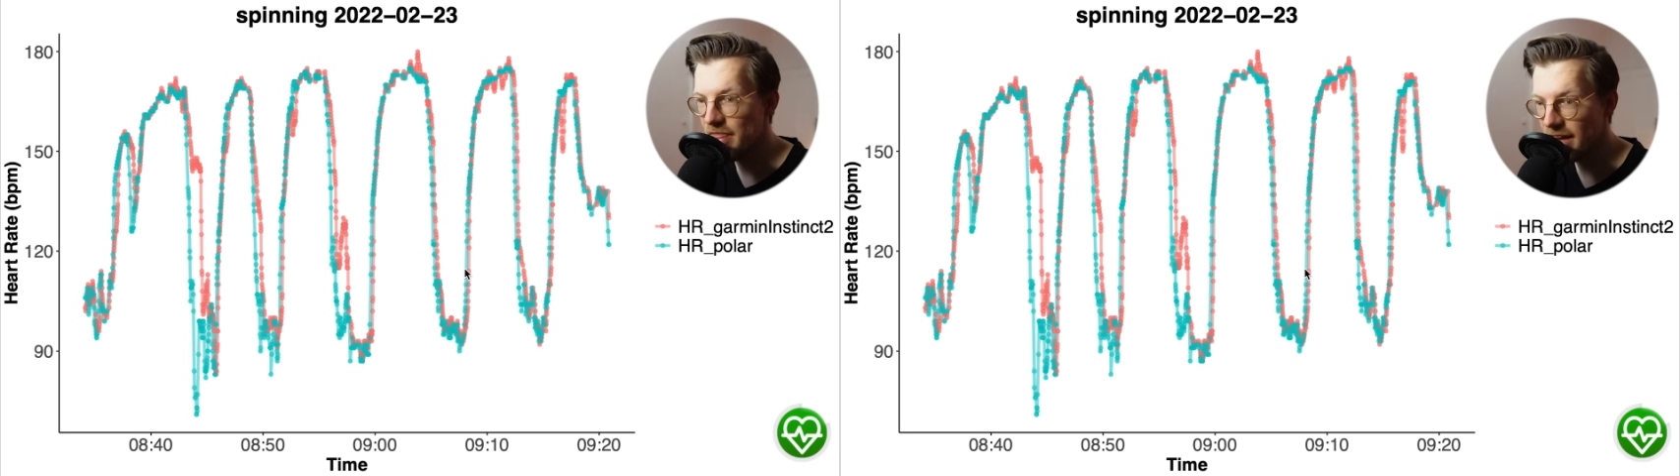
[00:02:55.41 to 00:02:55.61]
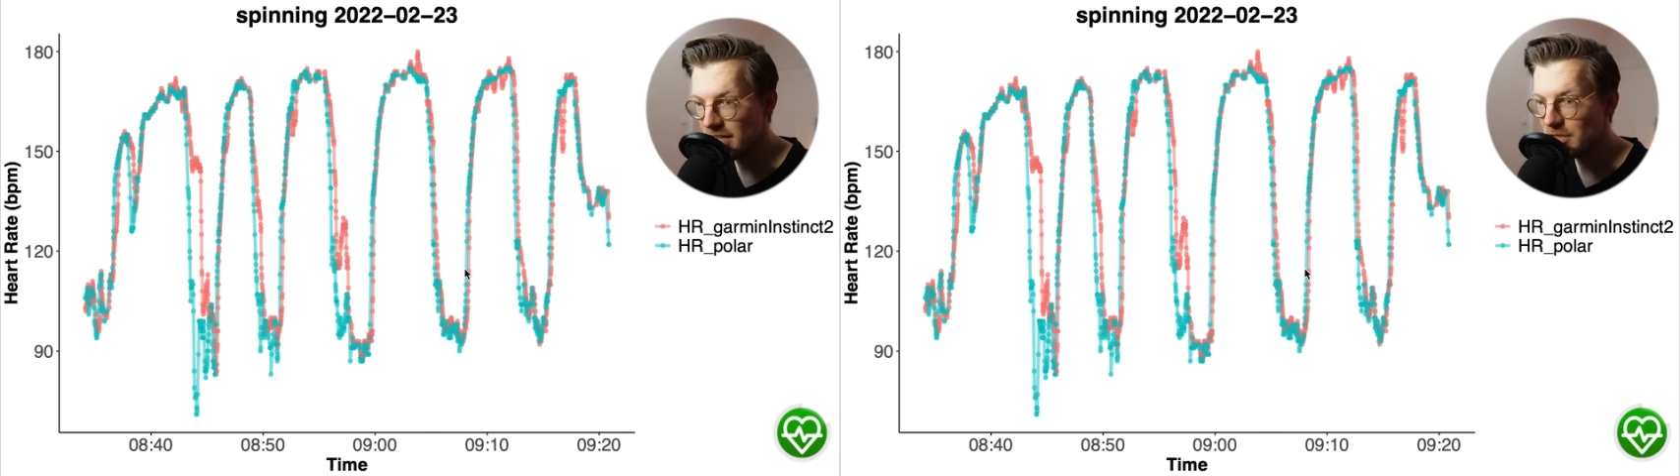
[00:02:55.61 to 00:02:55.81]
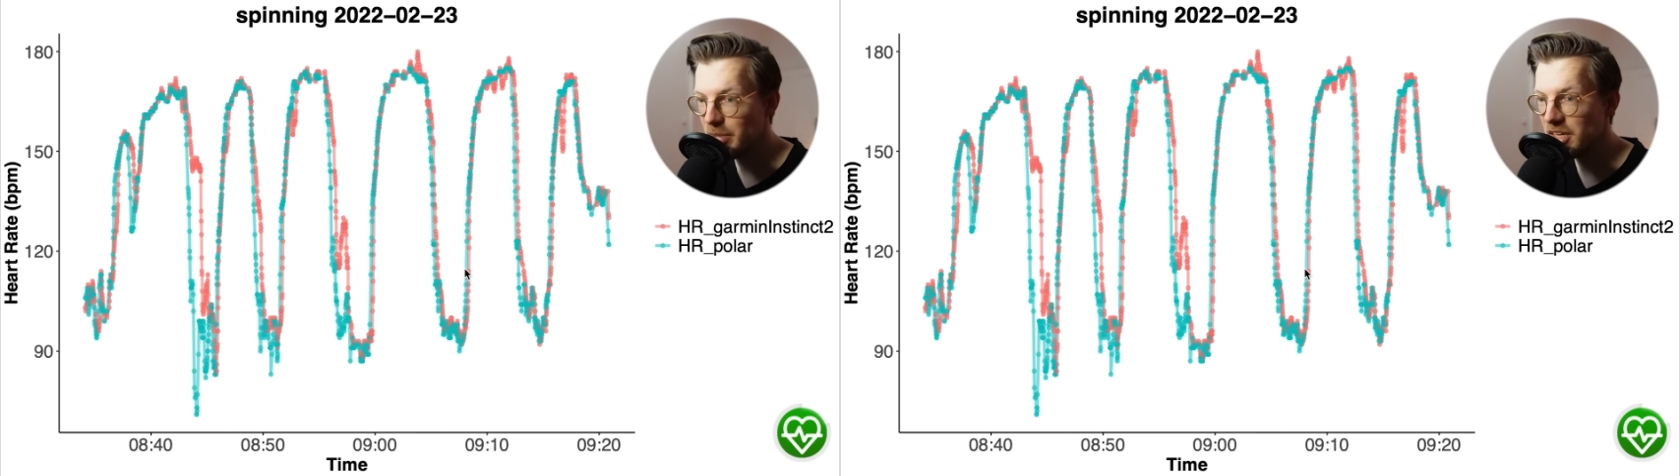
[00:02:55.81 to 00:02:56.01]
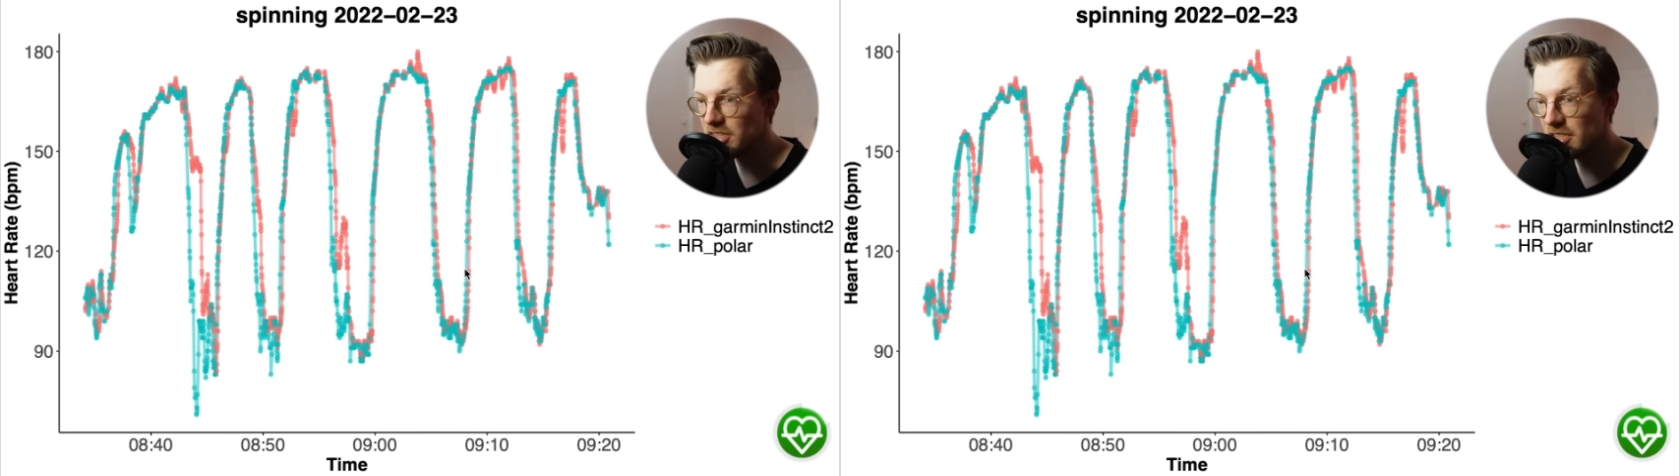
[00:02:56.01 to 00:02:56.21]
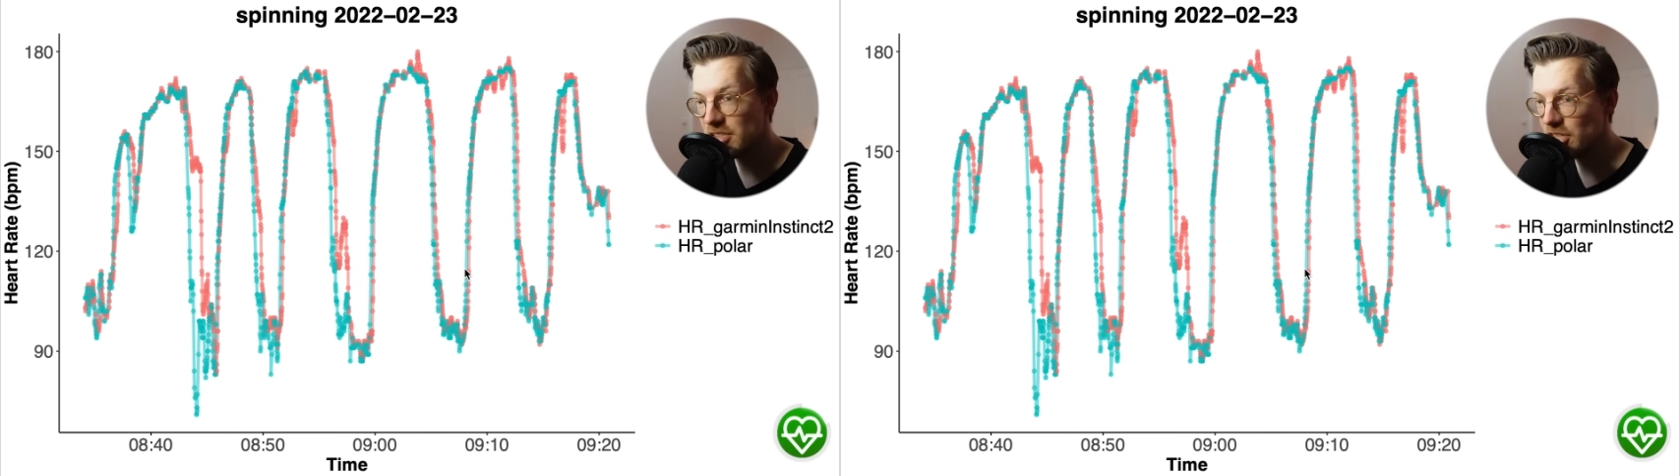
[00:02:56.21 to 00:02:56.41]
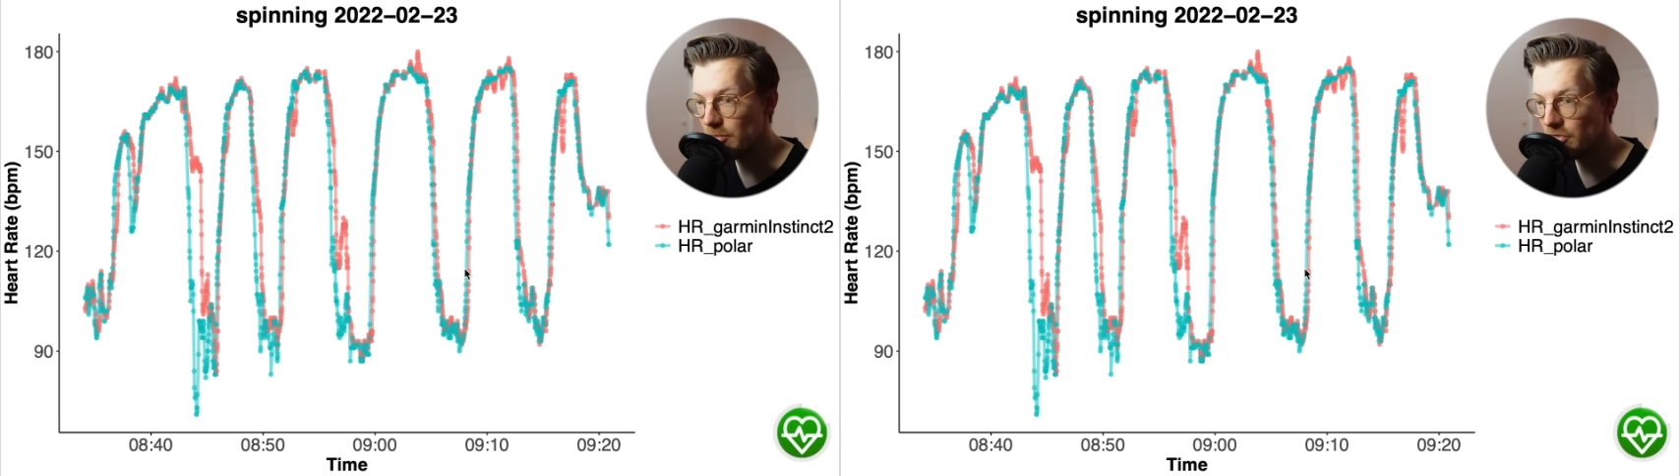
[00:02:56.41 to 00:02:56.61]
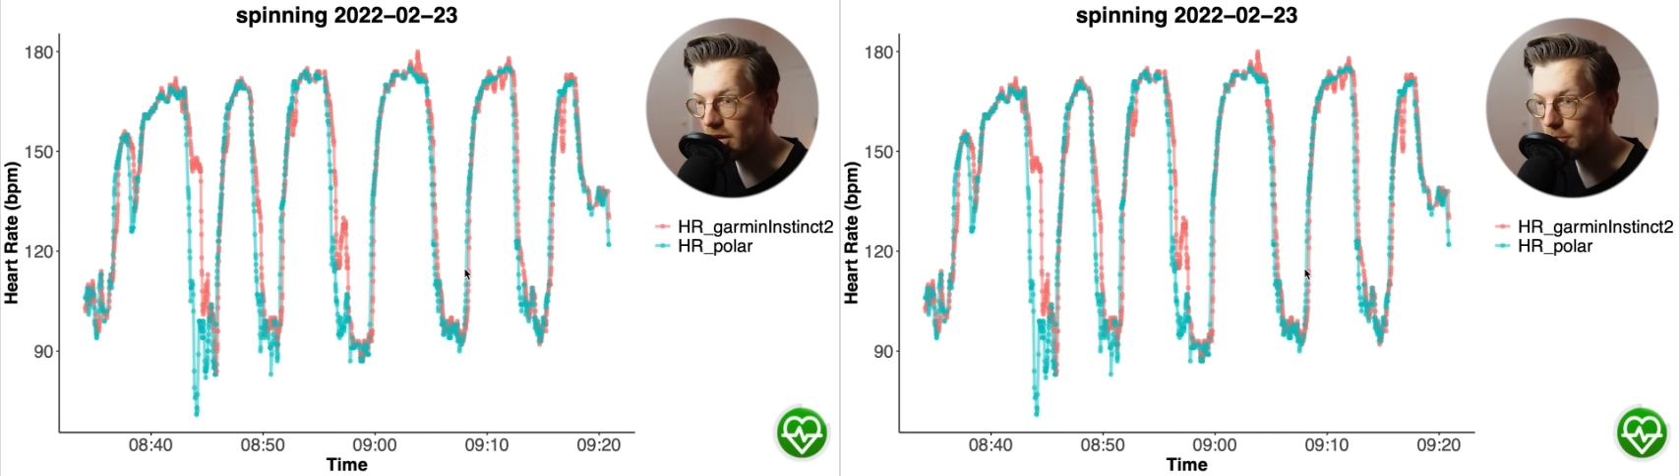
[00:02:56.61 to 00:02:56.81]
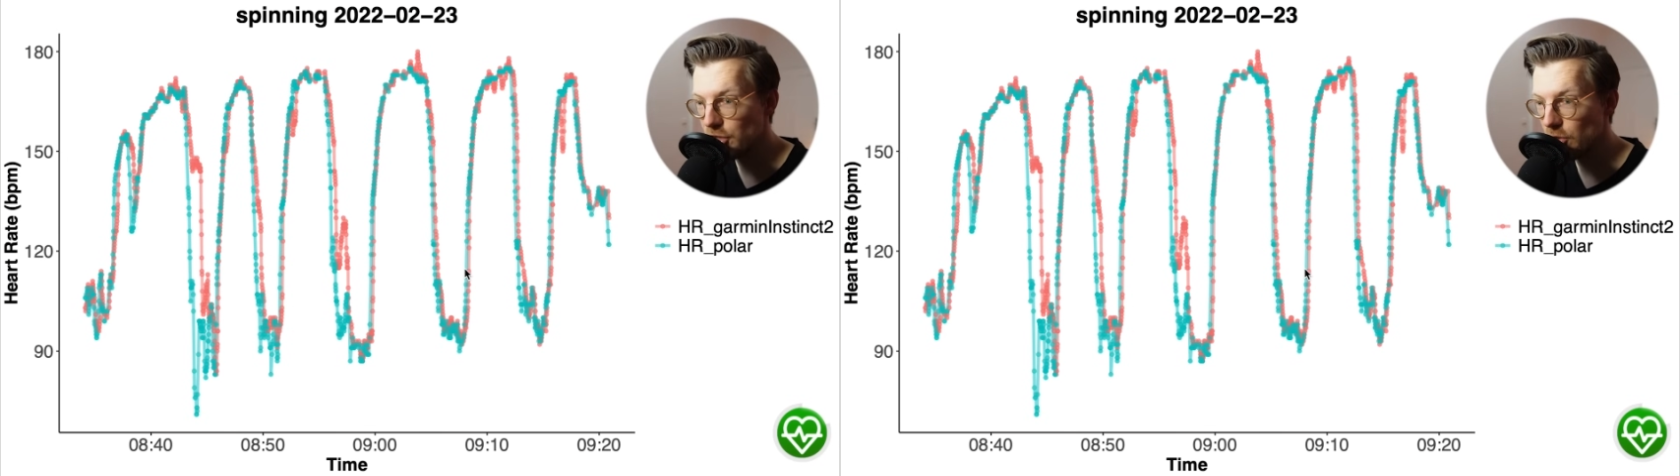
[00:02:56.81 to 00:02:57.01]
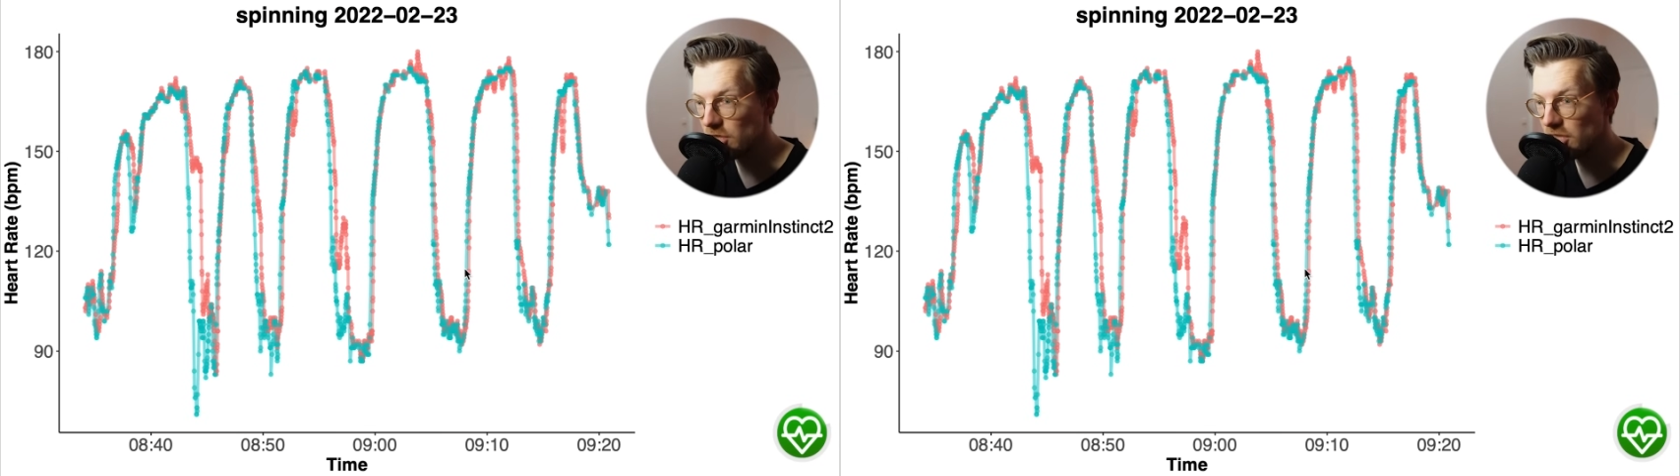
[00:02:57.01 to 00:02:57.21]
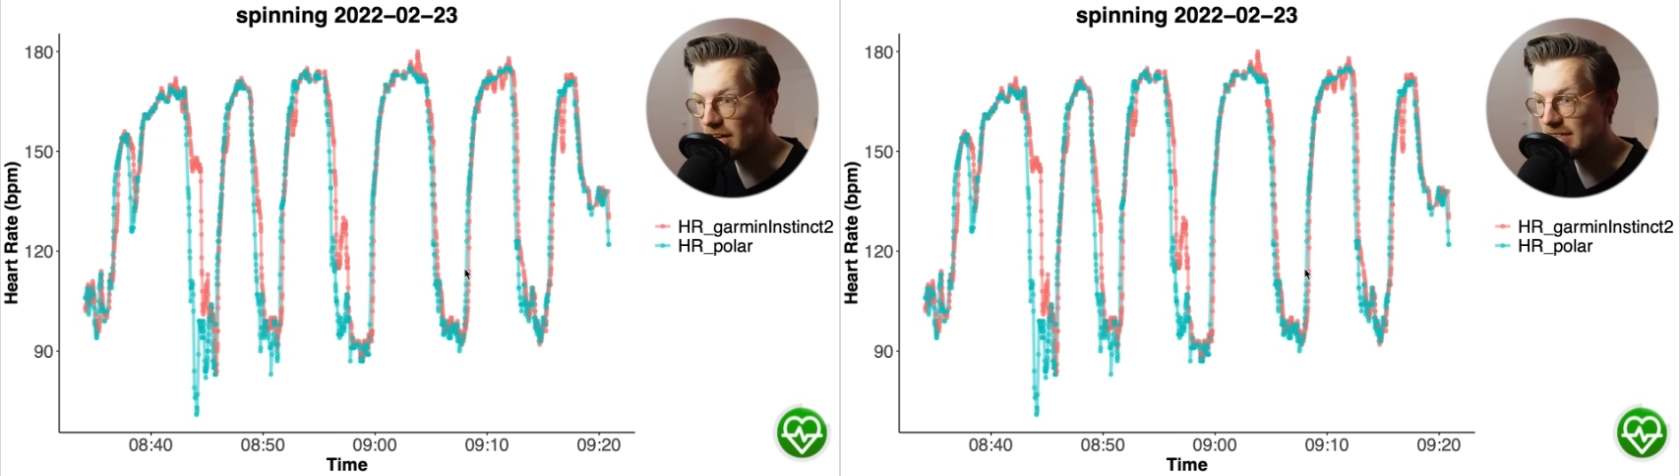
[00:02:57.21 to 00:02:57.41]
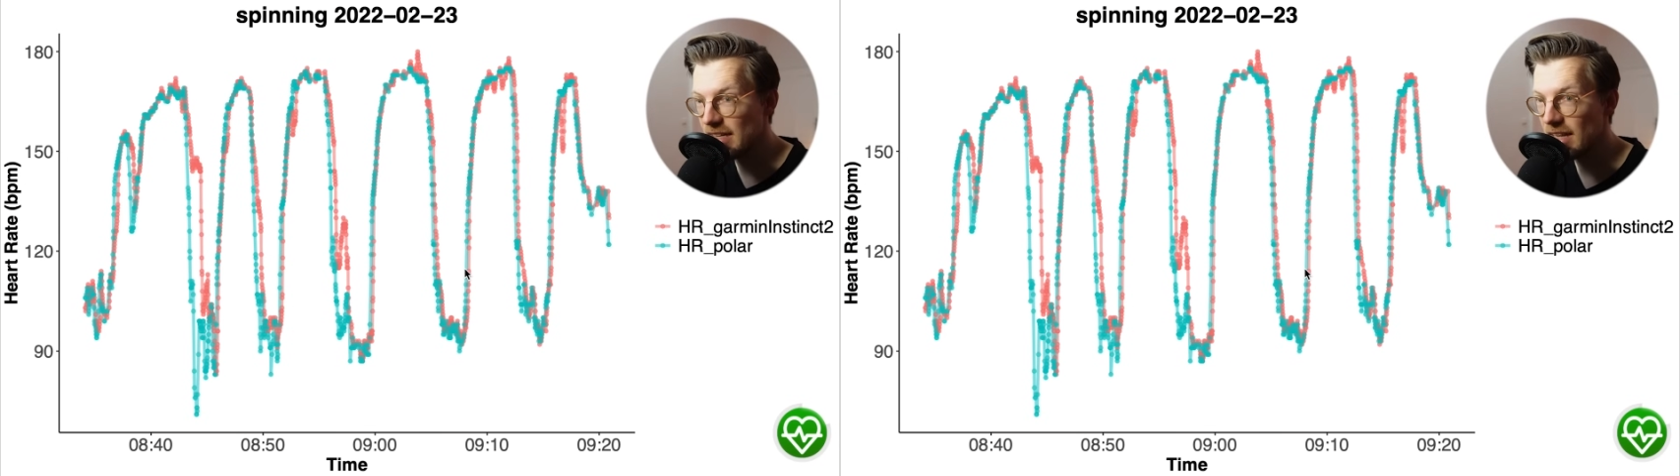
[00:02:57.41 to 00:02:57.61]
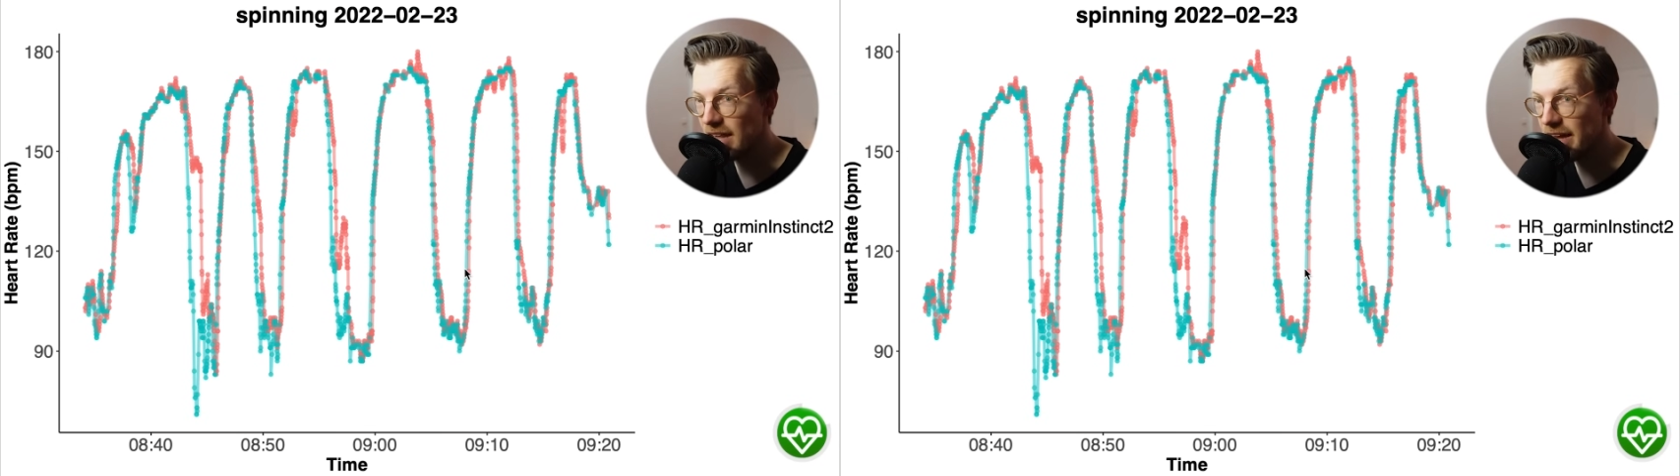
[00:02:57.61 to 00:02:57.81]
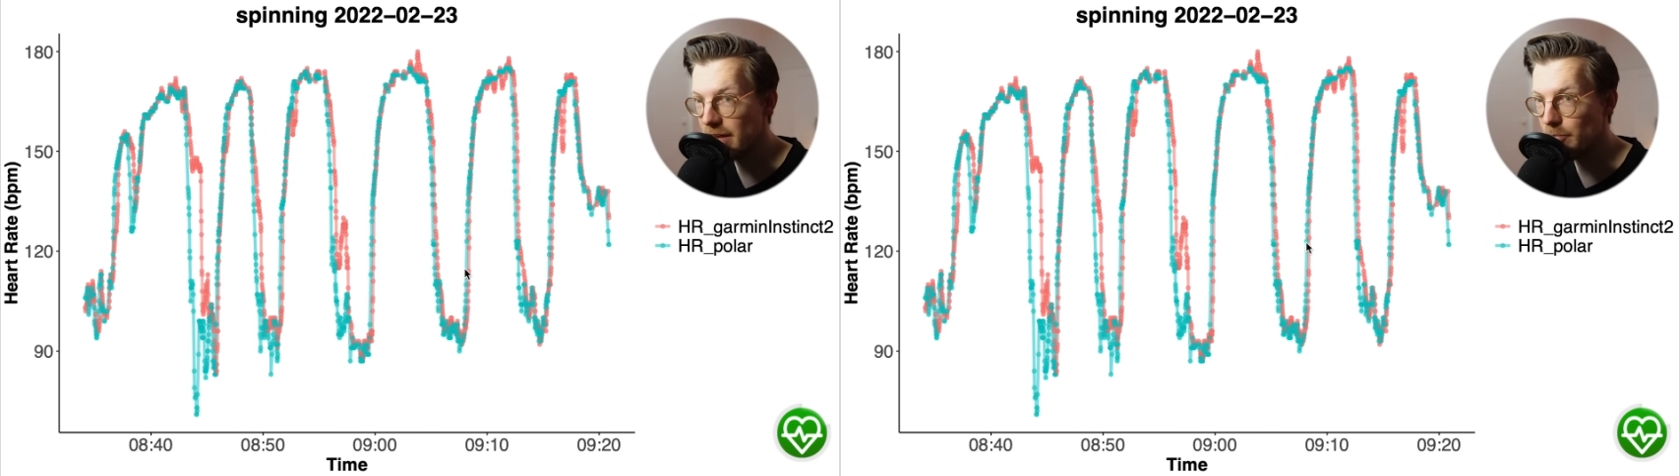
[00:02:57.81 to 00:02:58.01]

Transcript: That is because it sometimes showed a slight delay